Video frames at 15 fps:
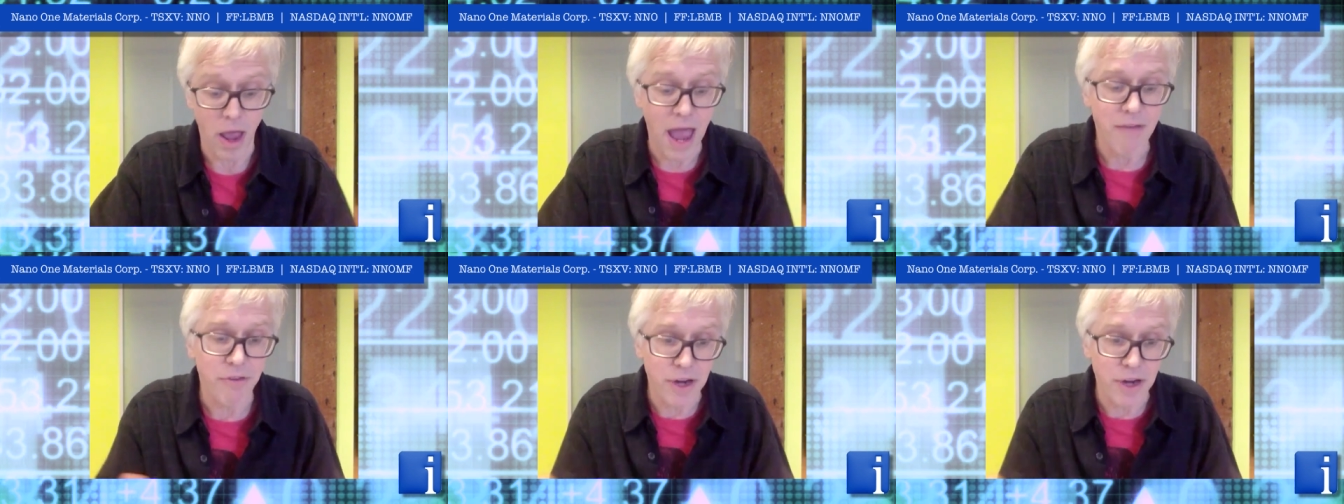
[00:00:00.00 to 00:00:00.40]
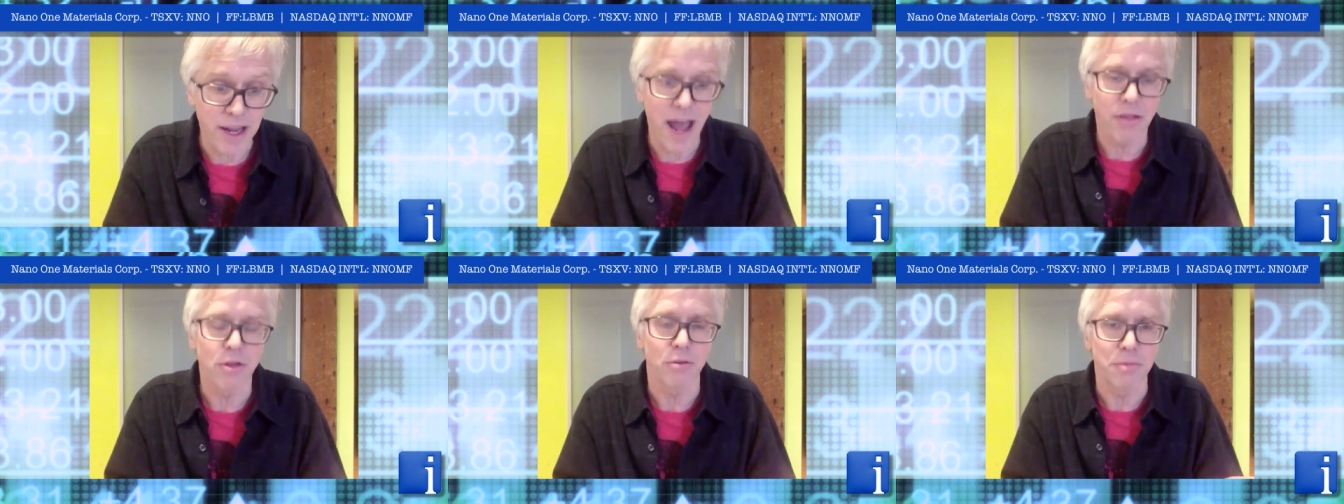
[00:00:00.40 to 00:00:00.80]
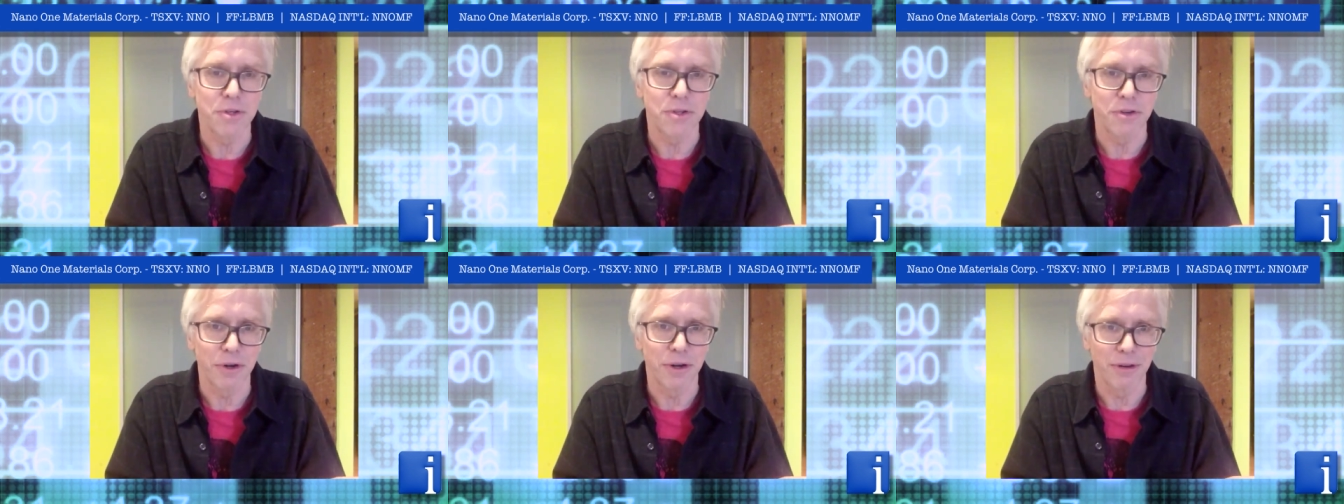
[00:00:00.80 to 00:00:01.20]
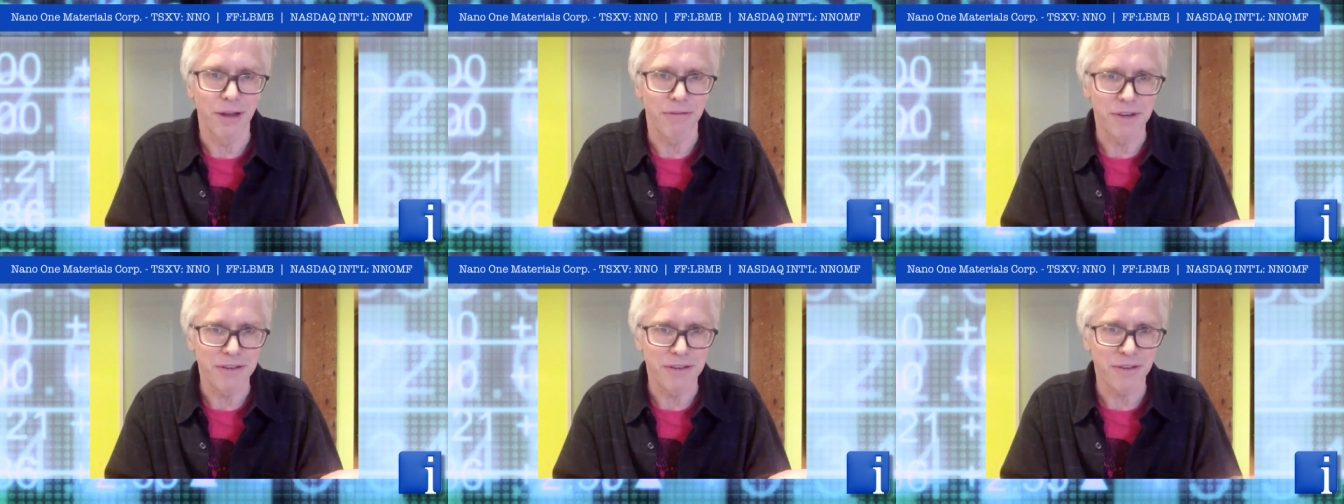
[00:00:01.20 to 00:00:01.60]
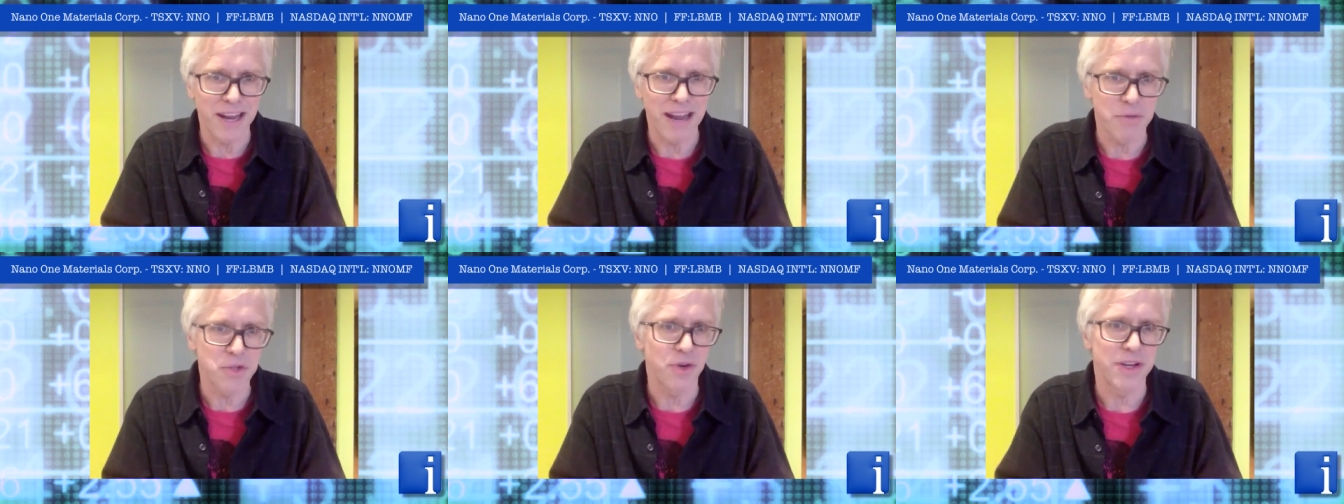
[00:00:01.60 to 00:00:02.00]
every cathode material, every
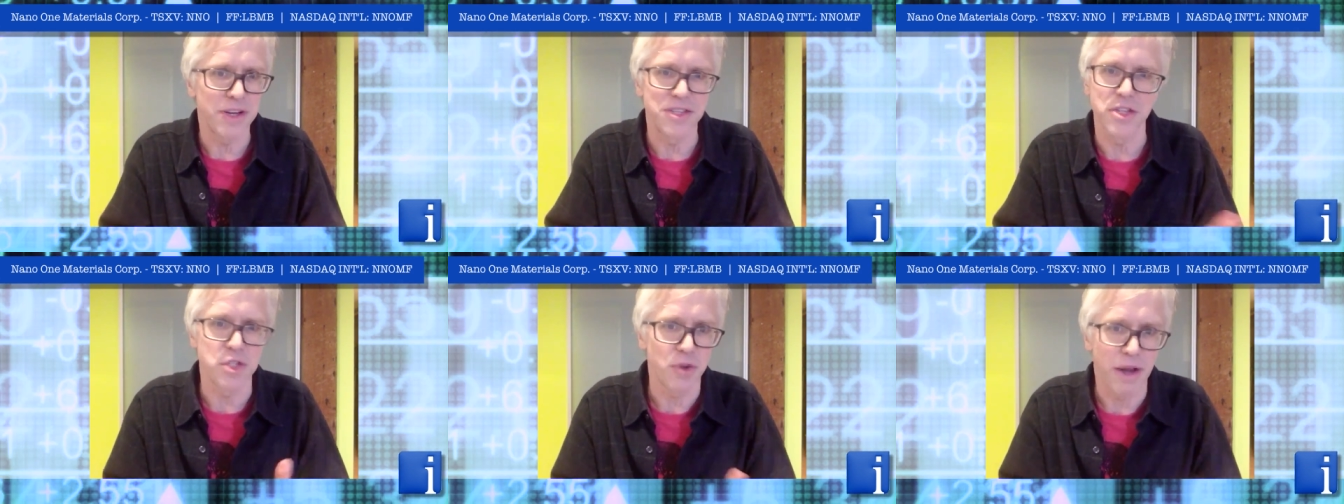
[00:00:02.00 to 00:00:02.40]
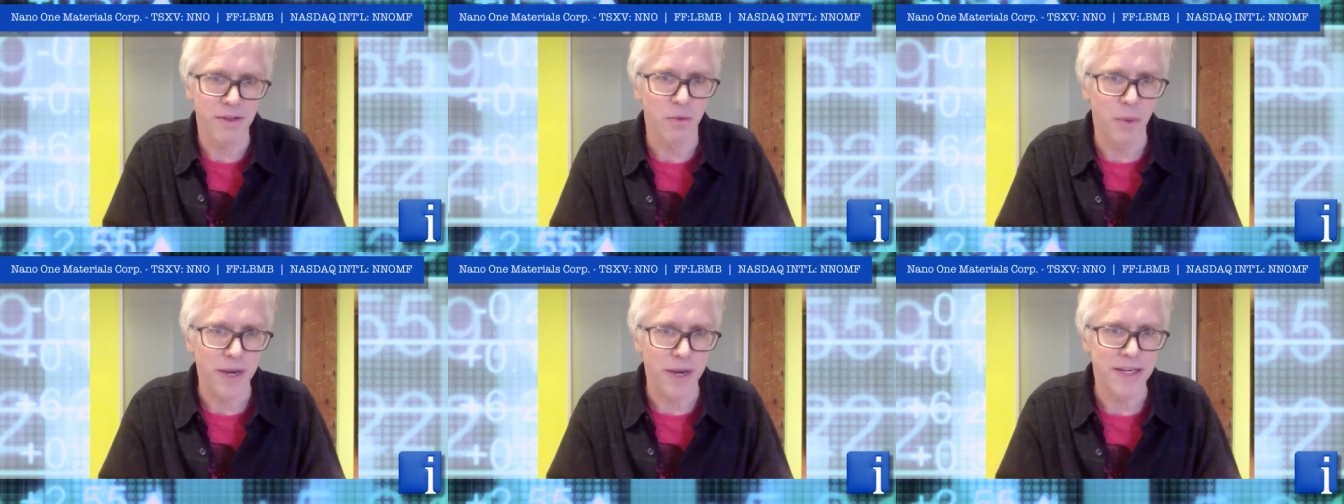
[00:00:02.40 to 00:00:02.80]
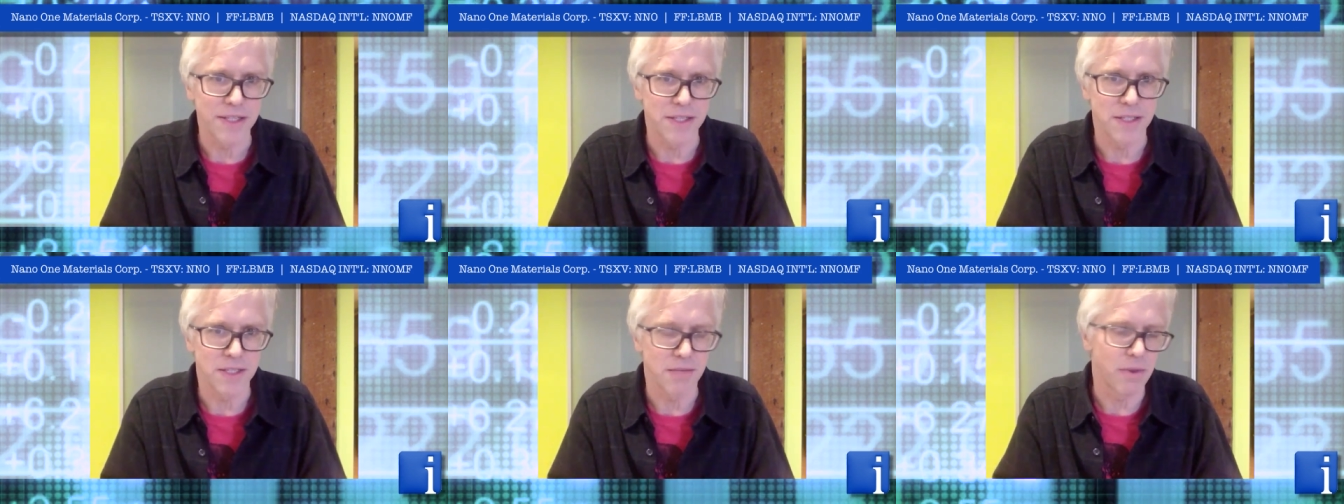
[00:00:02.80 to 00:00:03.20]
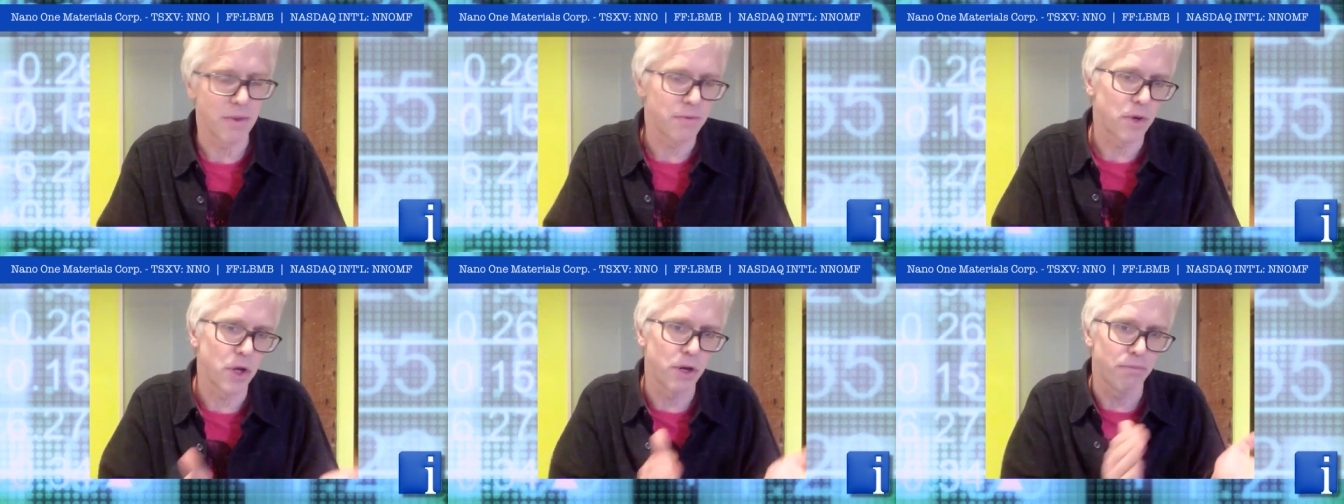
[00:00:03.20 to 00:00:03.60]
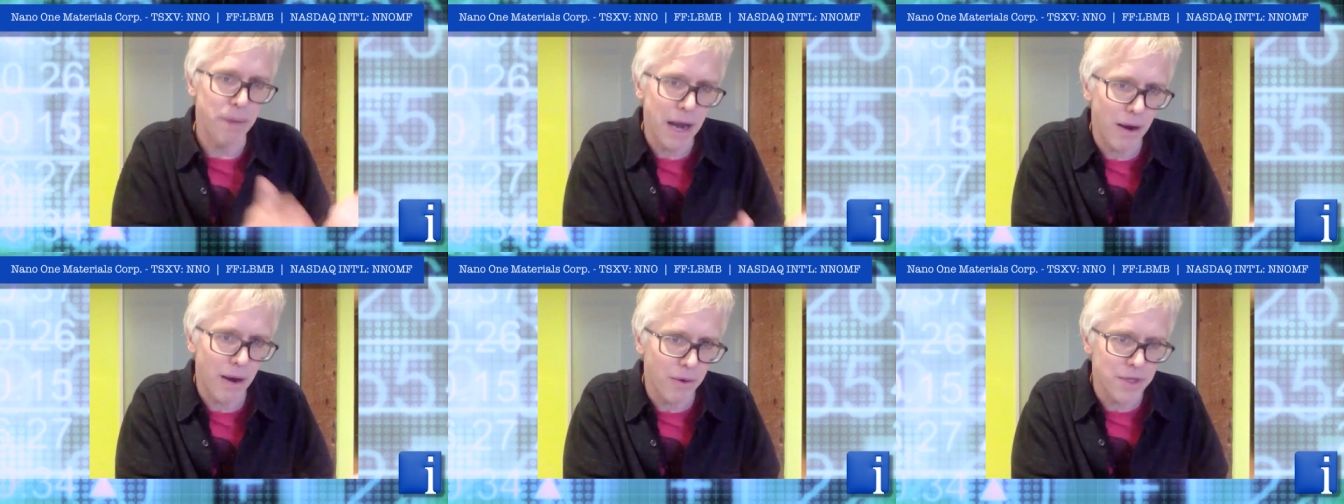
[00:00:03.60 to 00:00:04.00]
different chemistry has its strengths and weaknesses. Some of them are good at
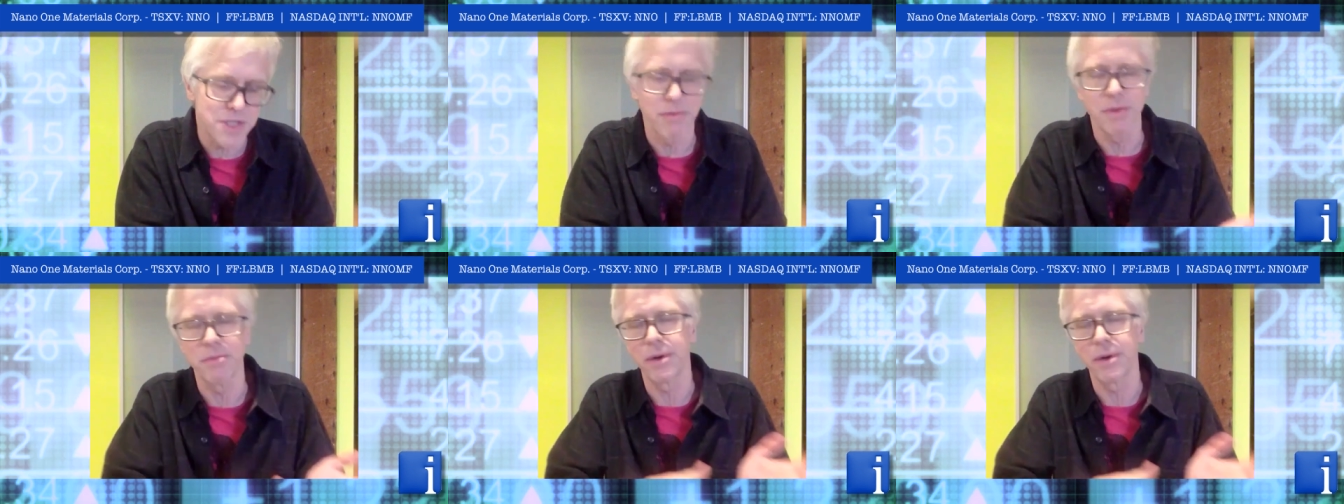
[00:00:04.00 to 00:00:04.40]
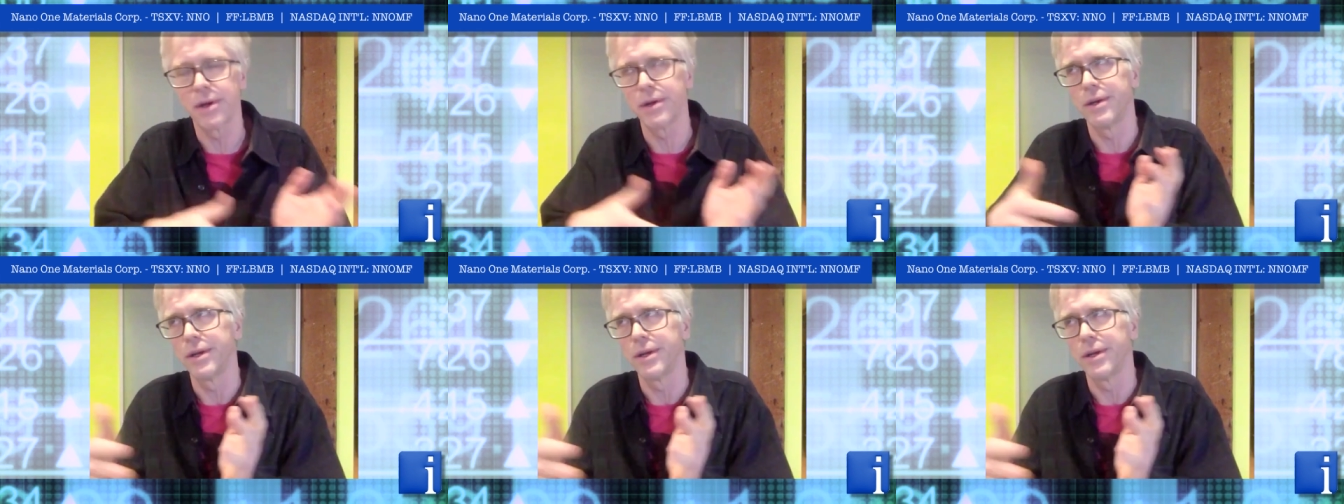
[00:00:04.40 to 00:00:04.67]
power, some of them are good